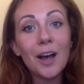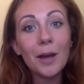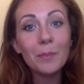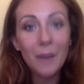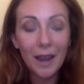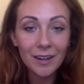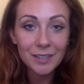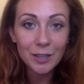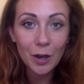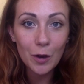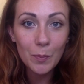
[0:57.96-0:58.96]
on
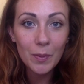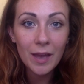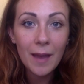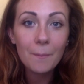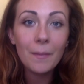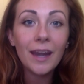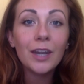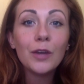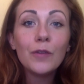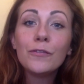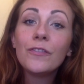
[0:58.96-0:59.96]
Periscope, my
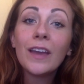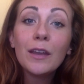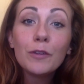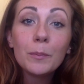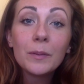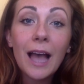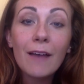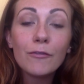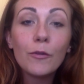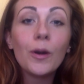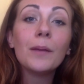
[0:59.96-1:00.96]
new favorite
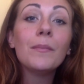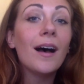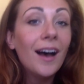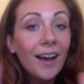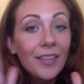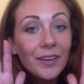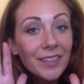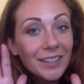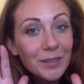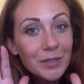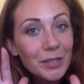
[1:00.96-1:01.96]
platform other
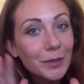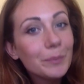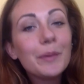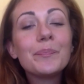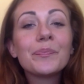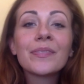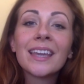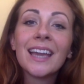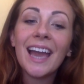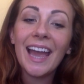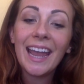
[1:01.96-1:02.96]
than YouTube.
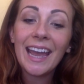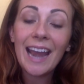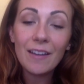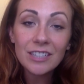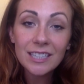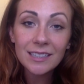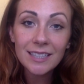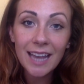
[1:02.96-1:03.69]
And every single